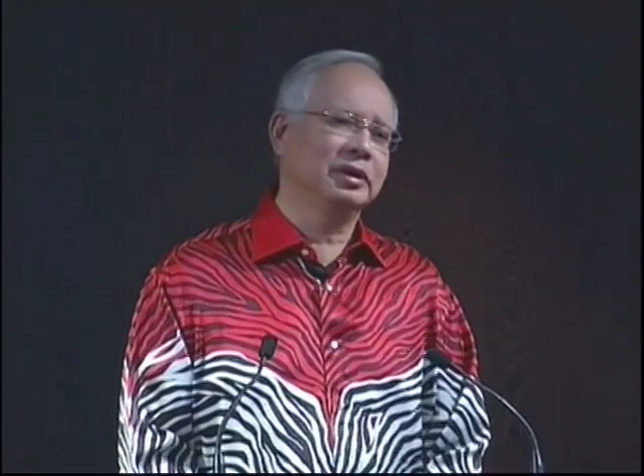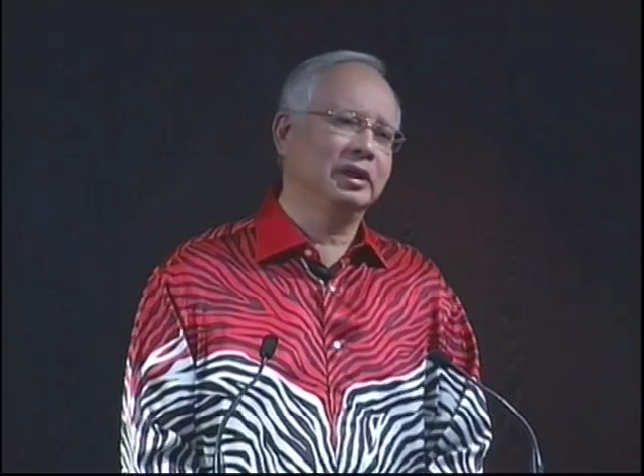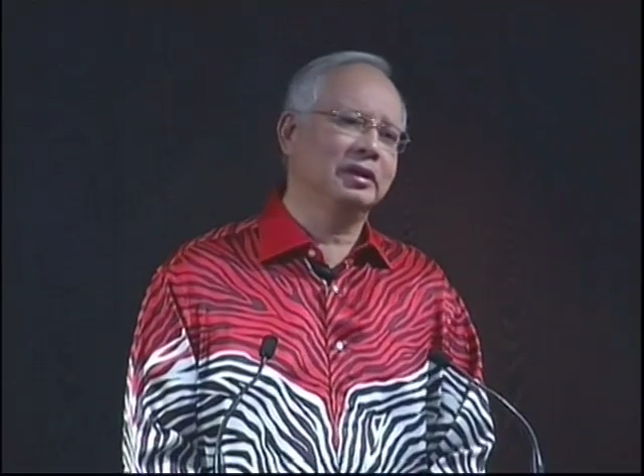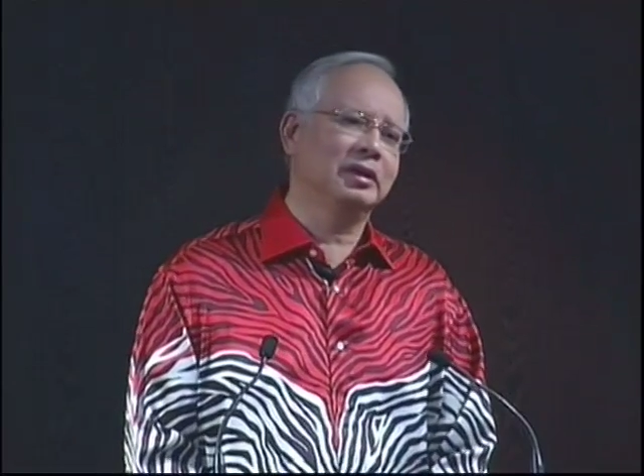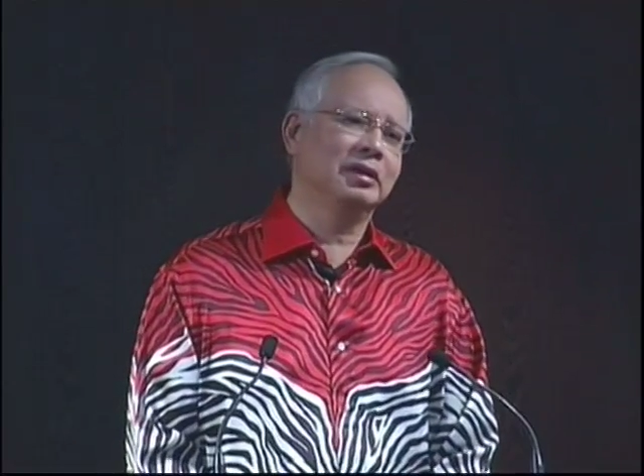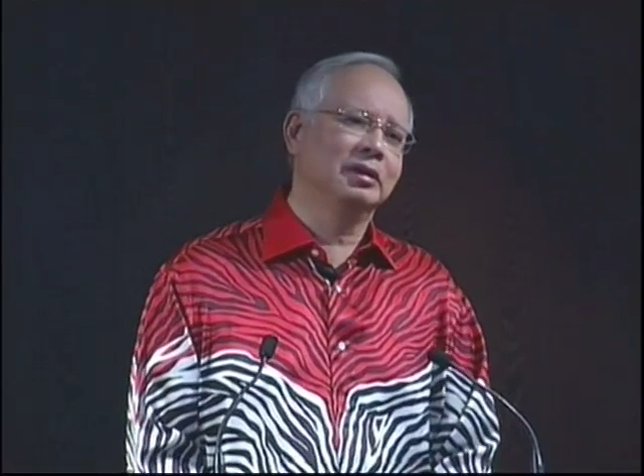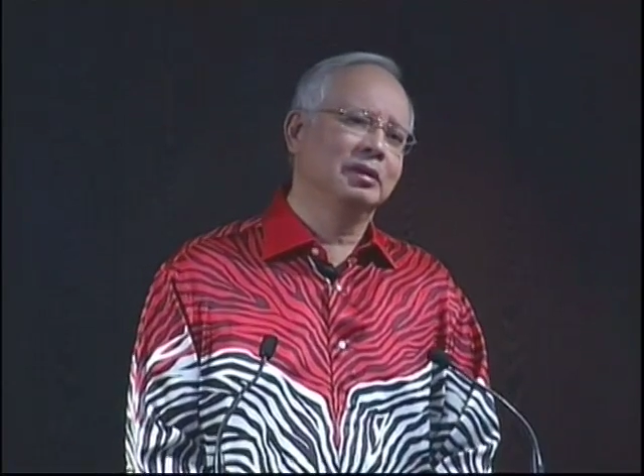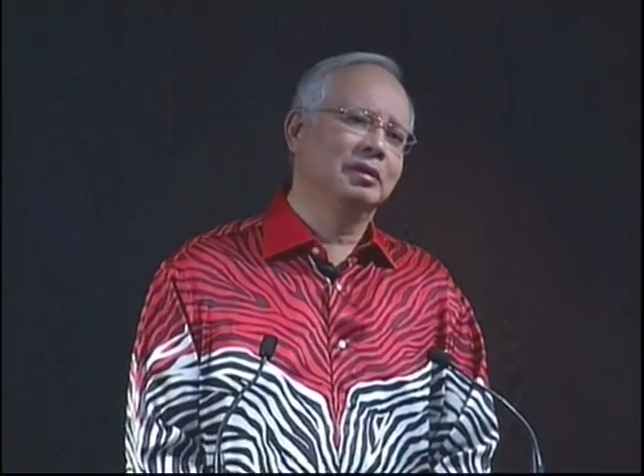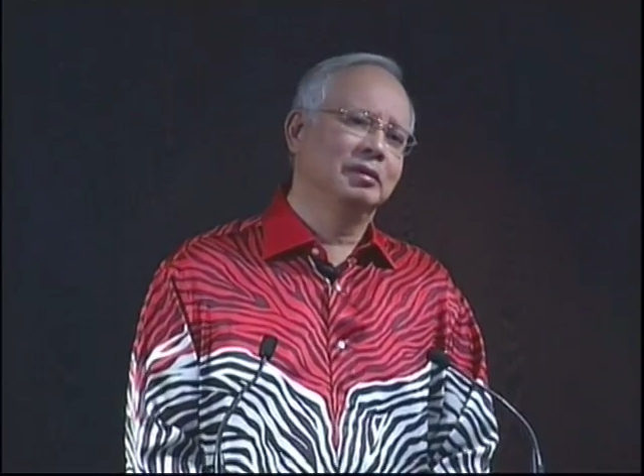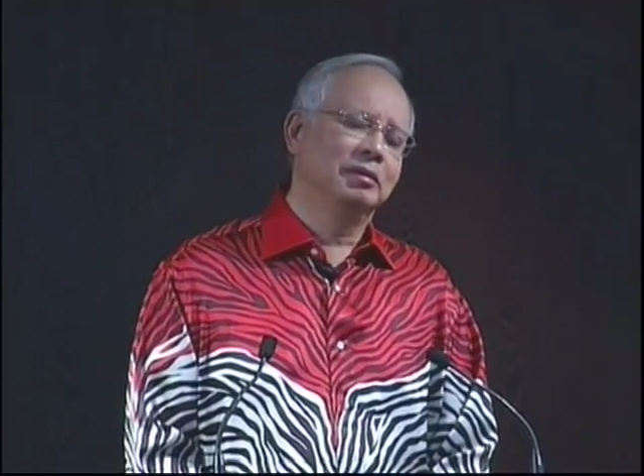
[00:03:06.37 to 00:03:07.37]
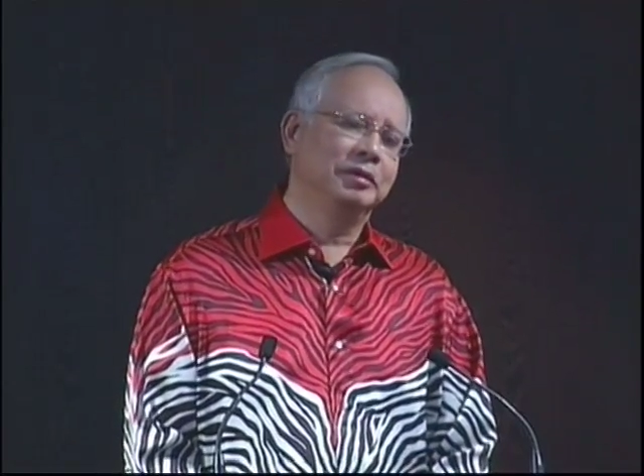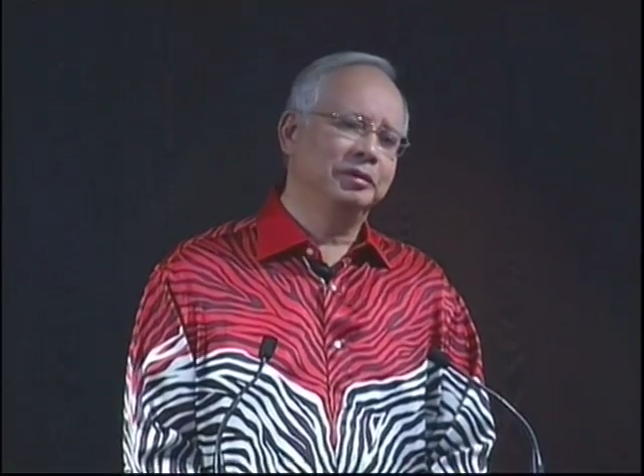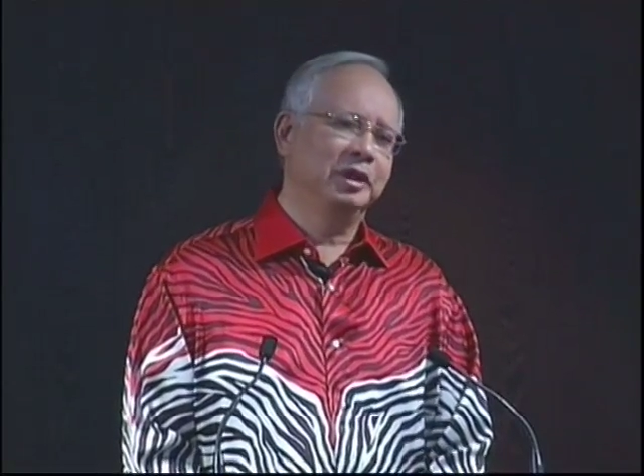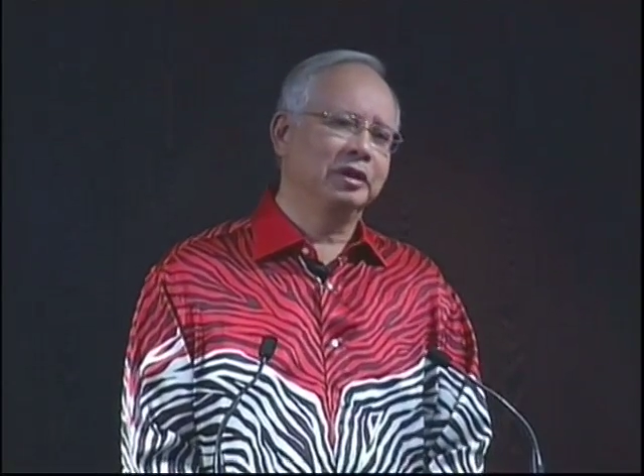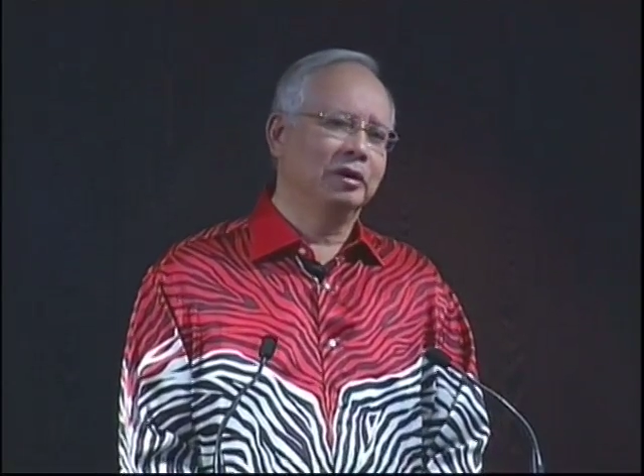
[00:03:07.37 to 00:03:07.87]
together
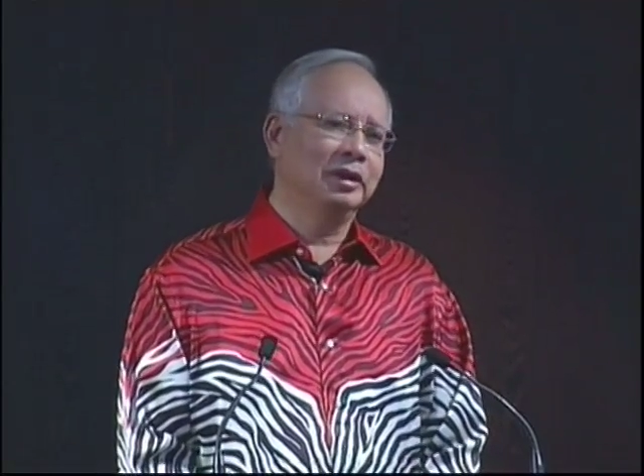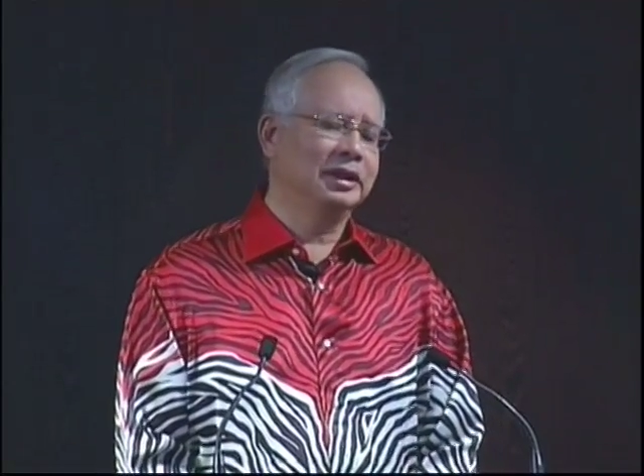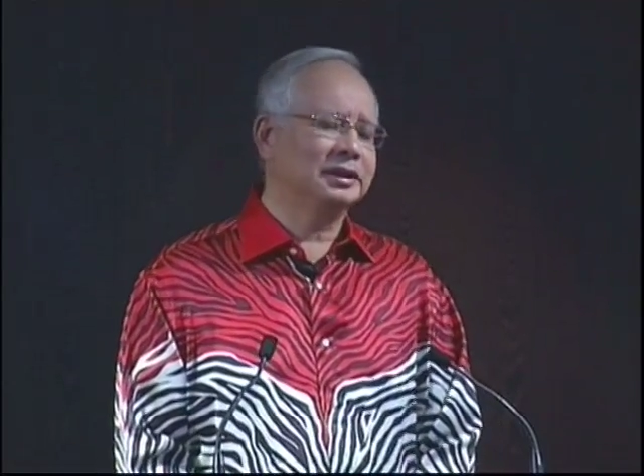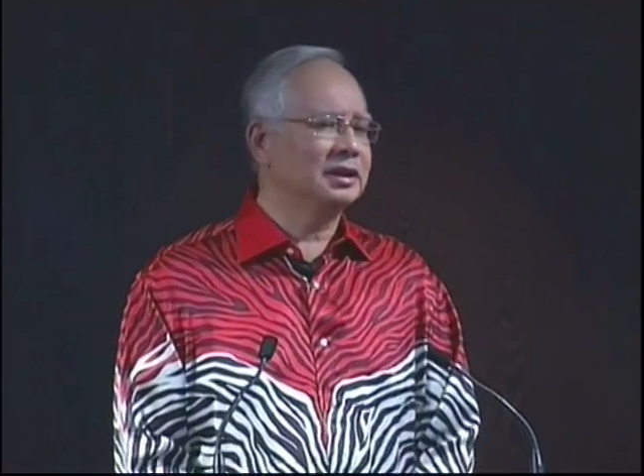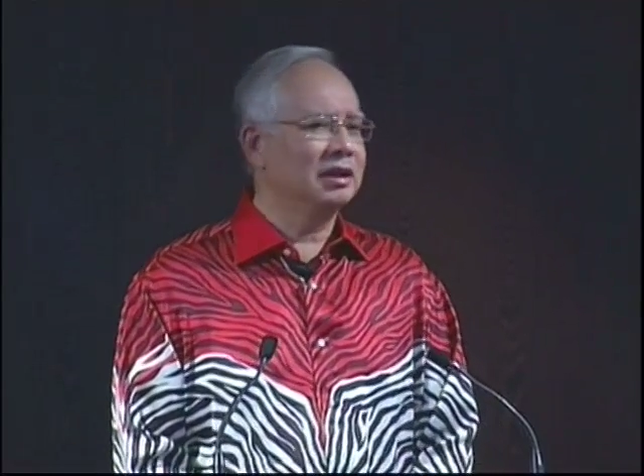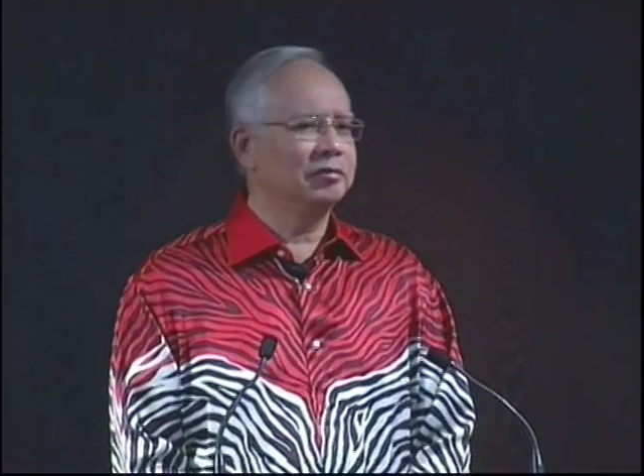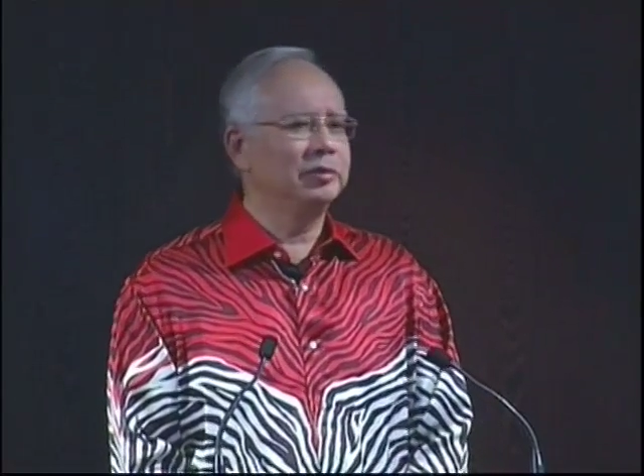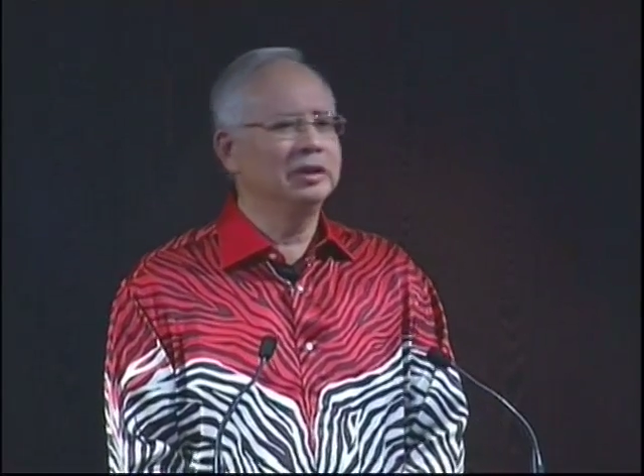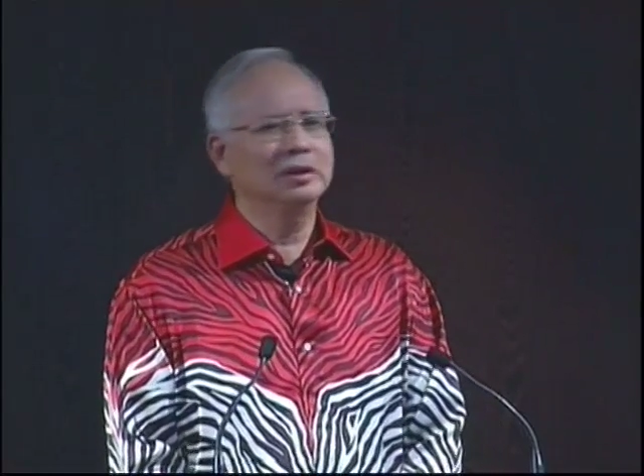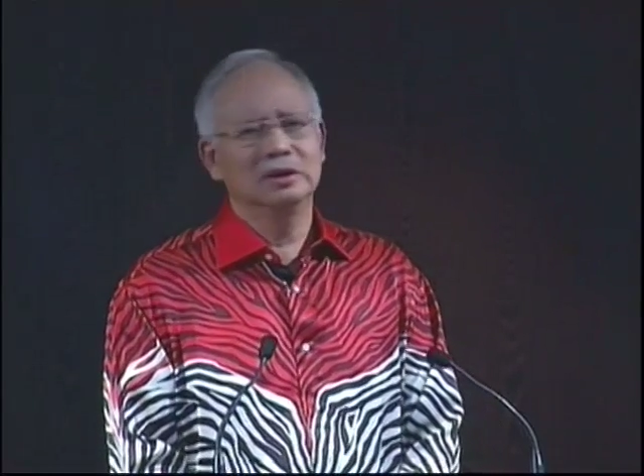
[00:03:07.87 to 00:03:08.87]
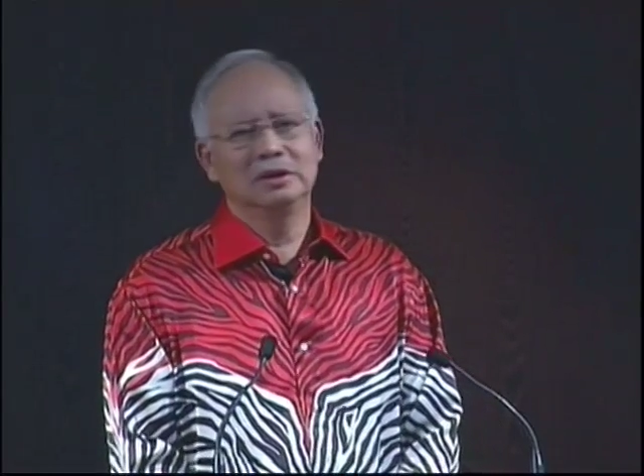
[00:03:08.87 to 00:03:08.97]
with my colleagues in government,